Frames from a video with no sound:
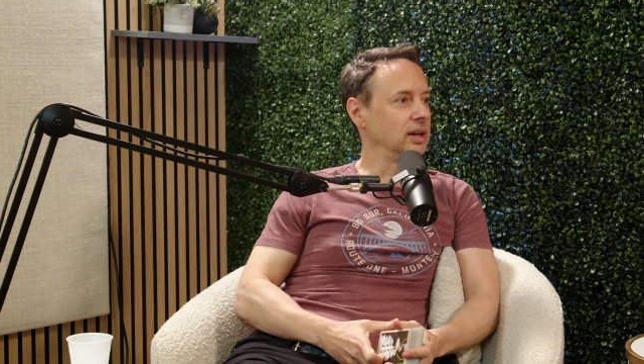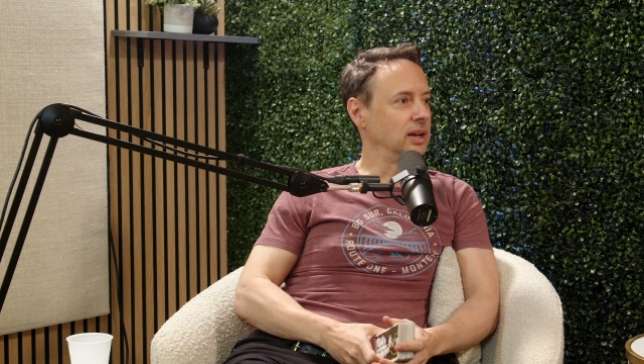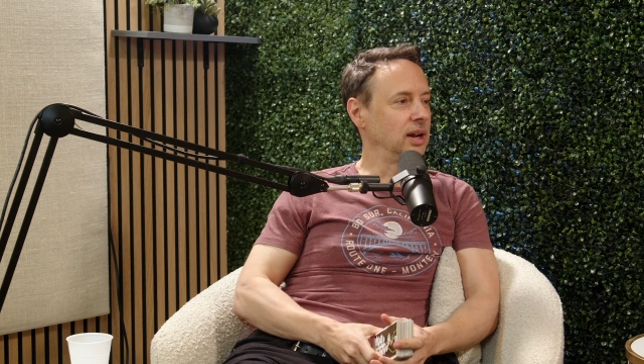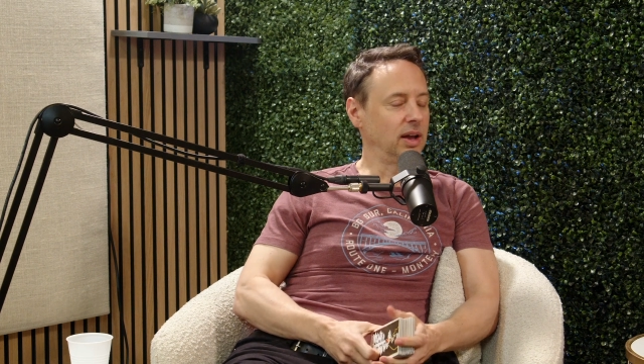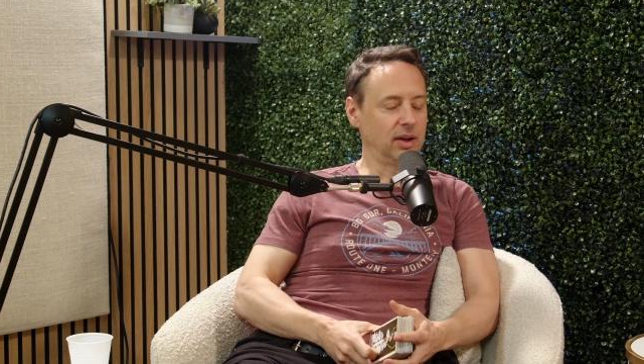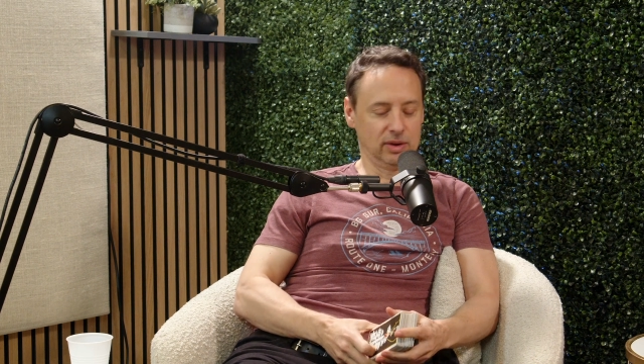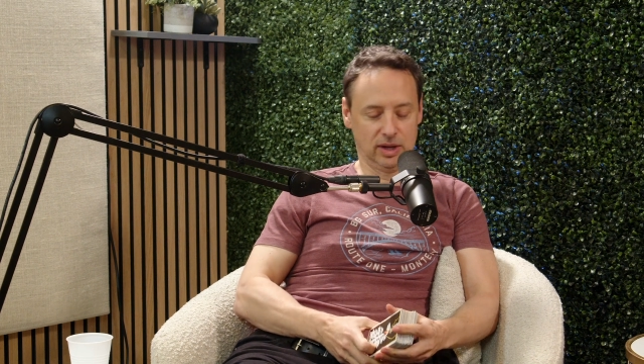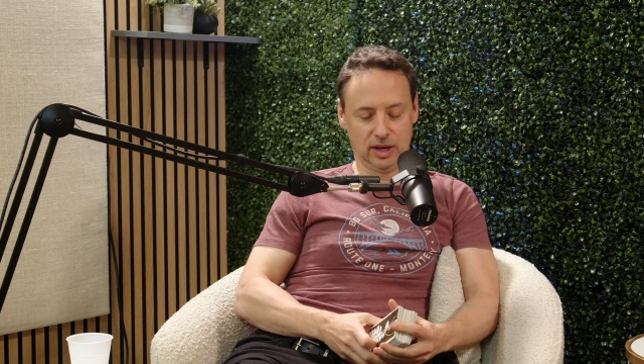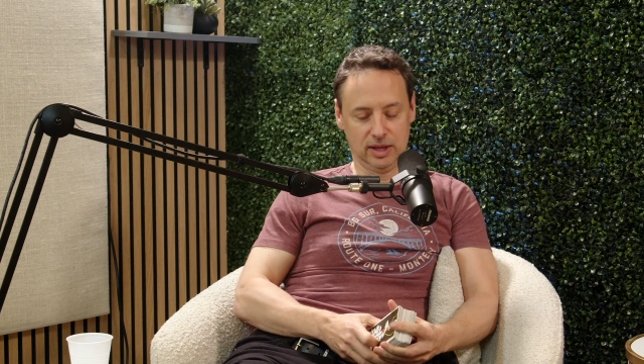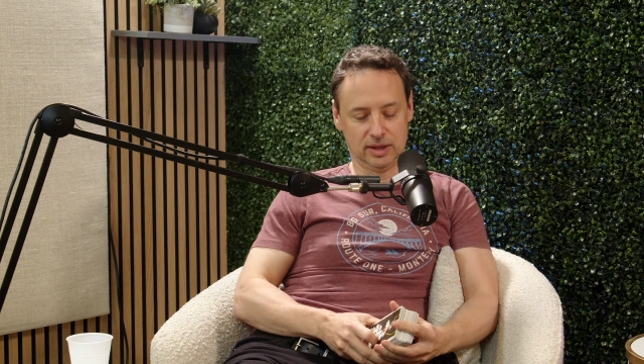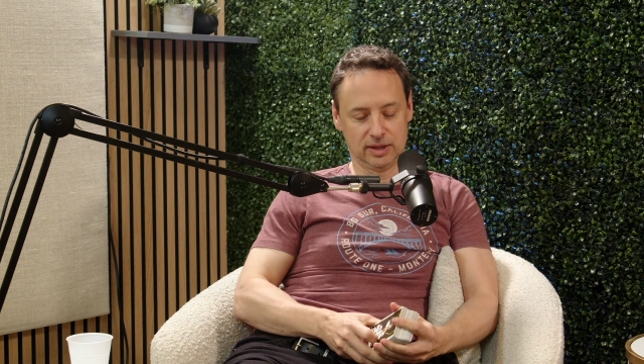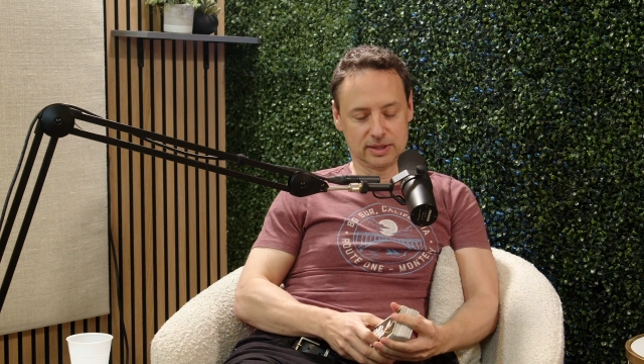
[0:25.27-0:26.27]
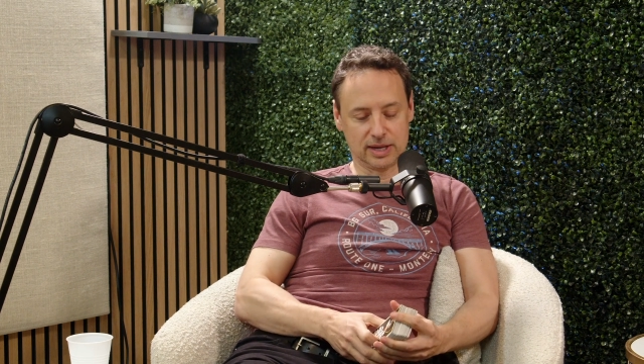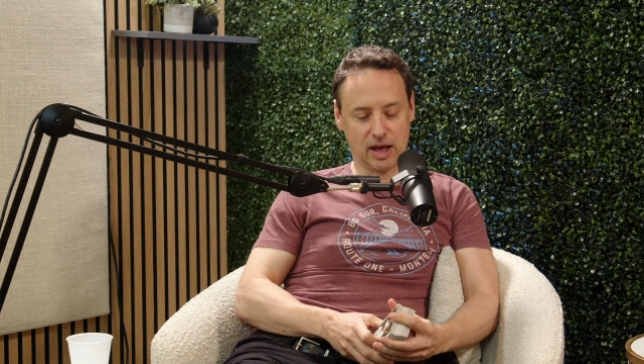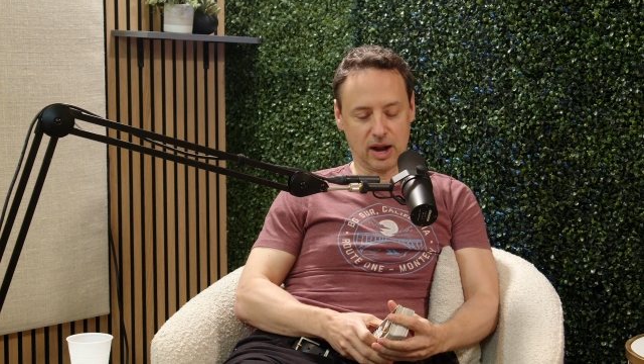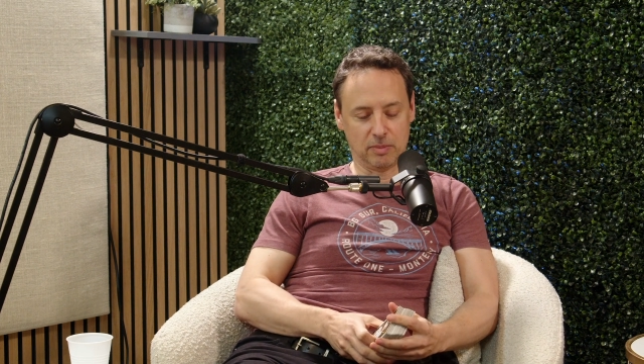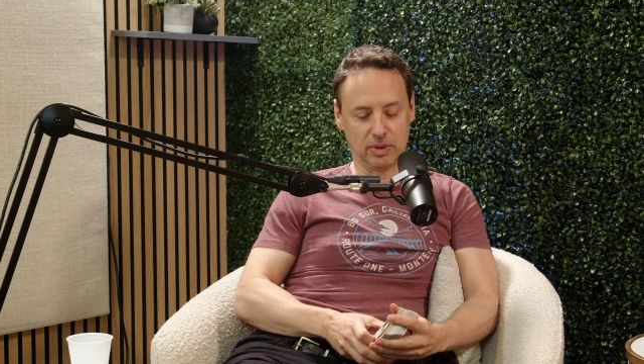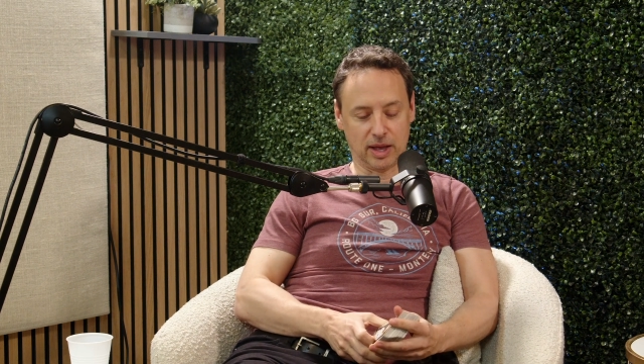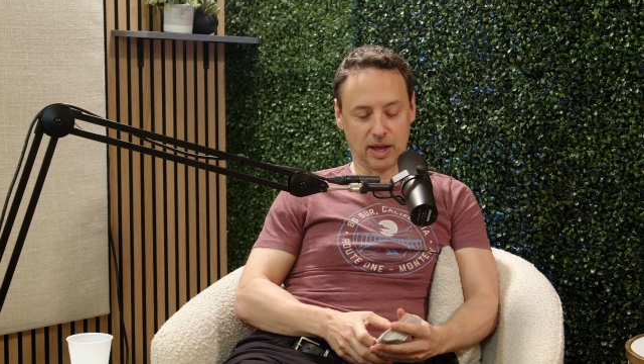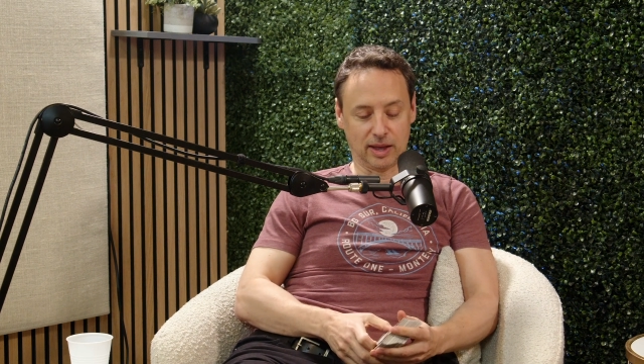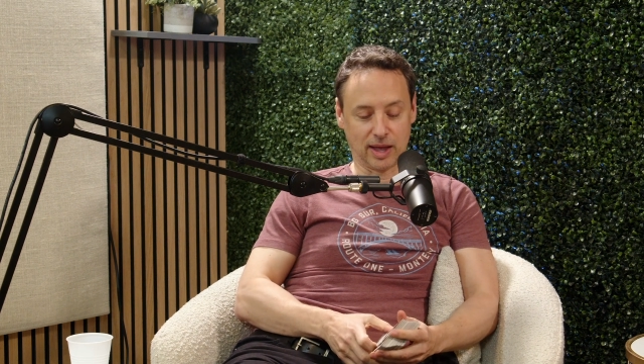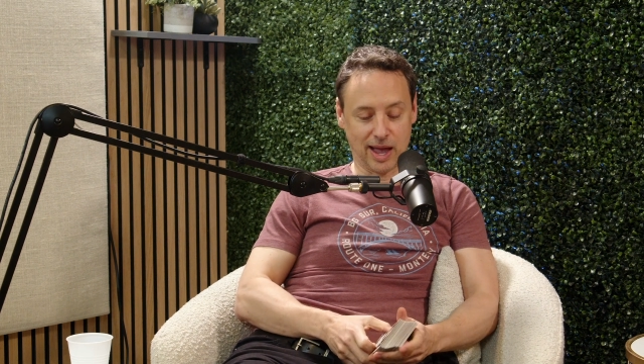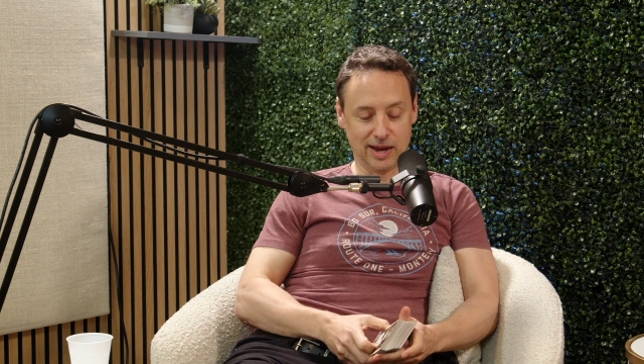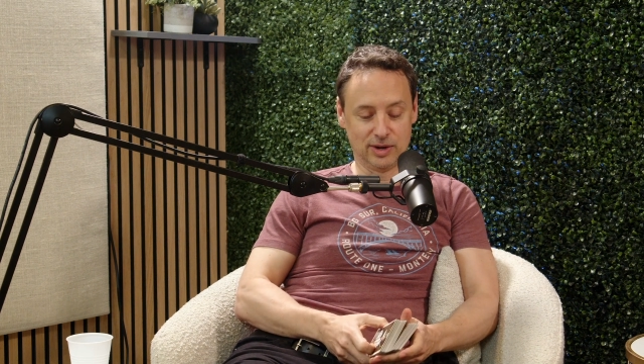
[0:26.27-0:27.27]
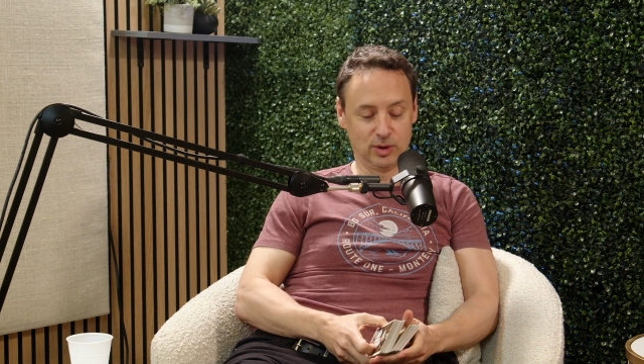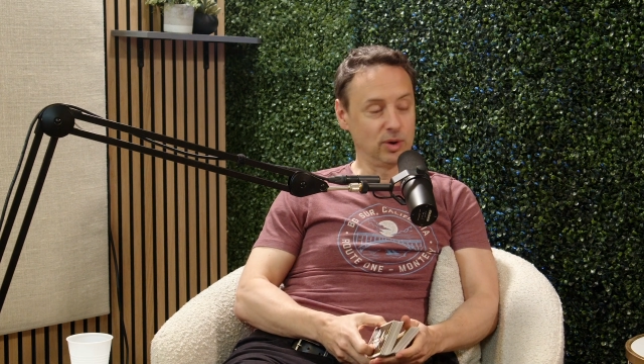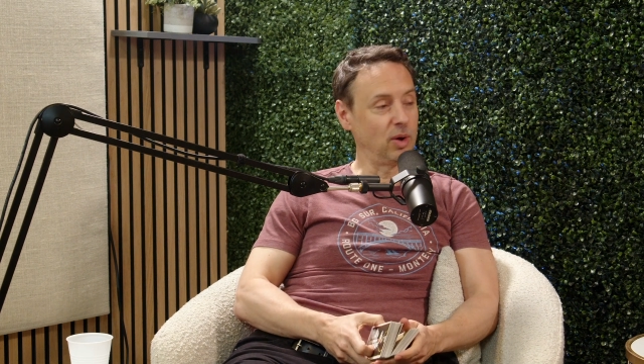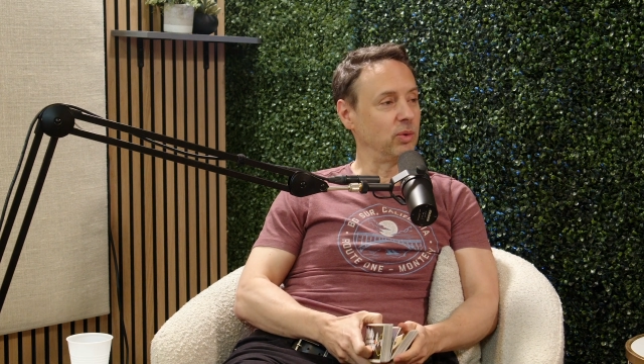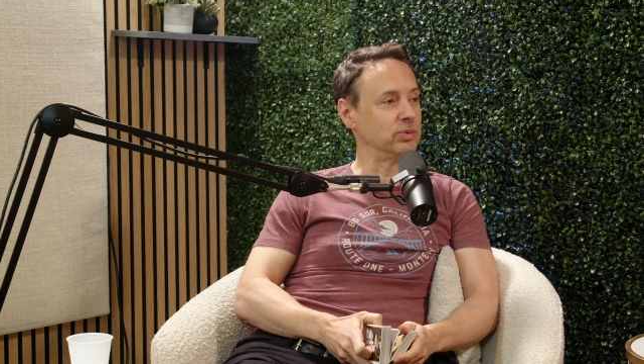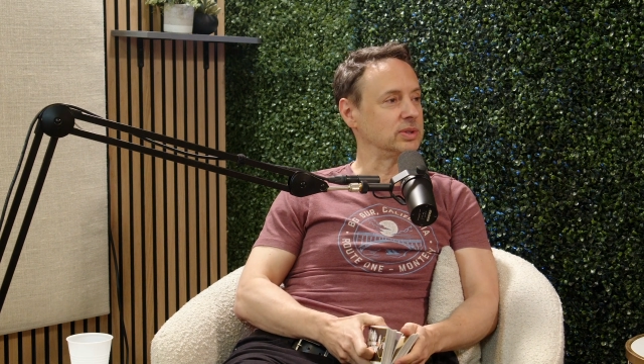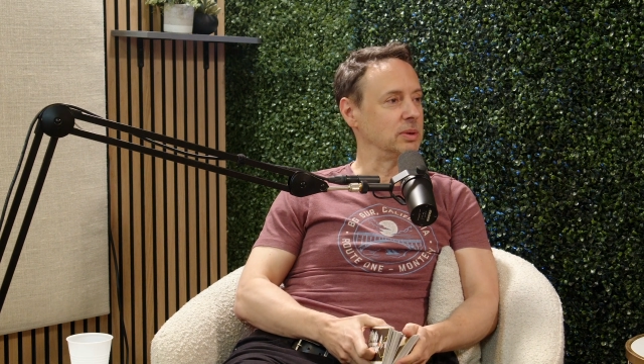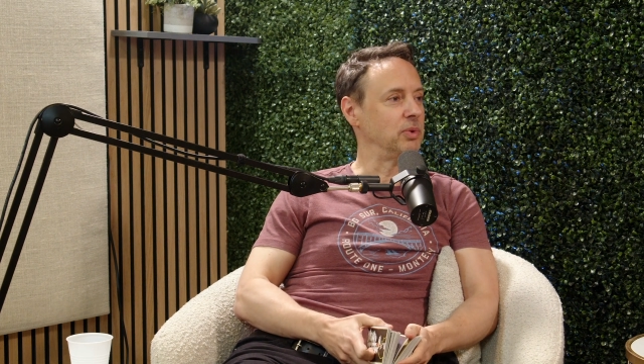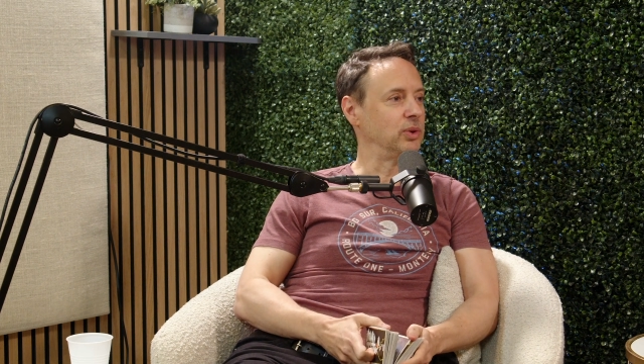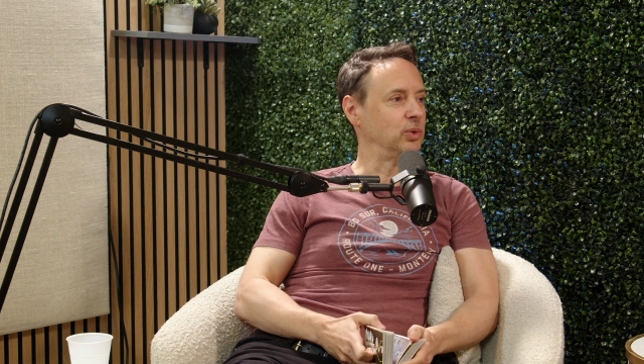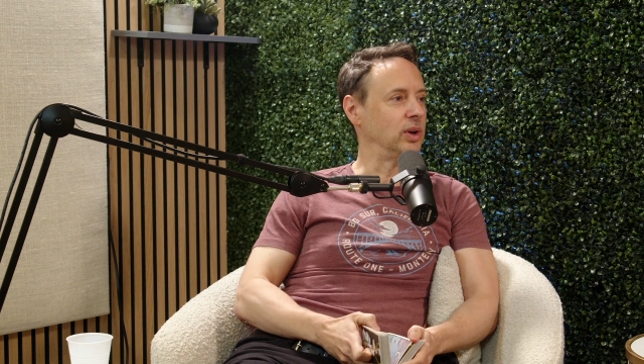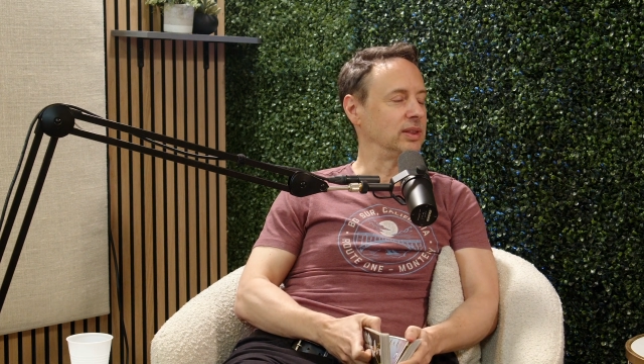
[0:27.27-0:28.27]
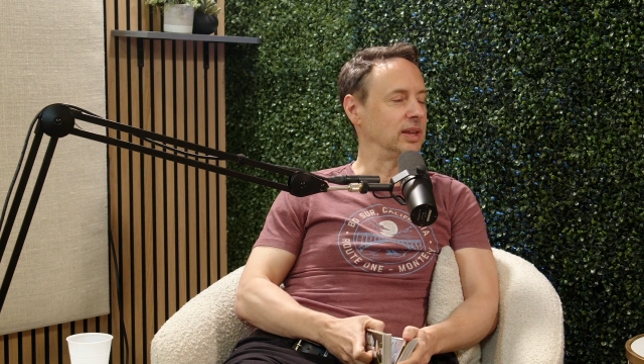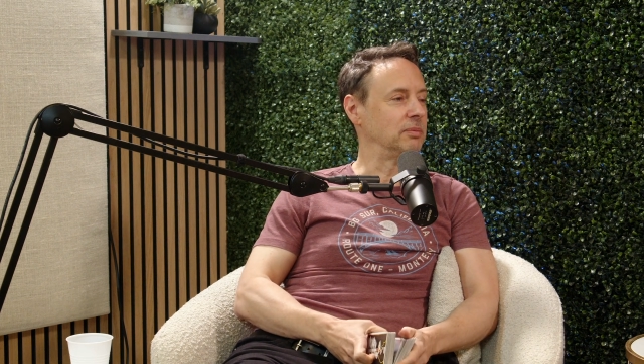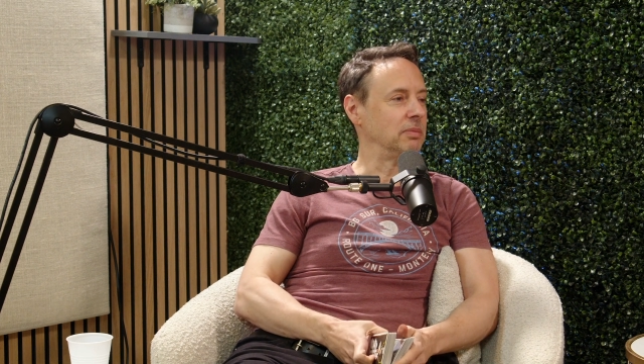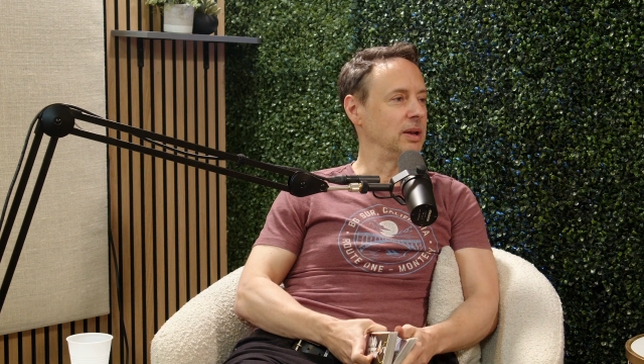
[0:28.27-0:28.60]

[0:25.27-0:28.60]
you know, in this town, I'm like, I do know someone who I think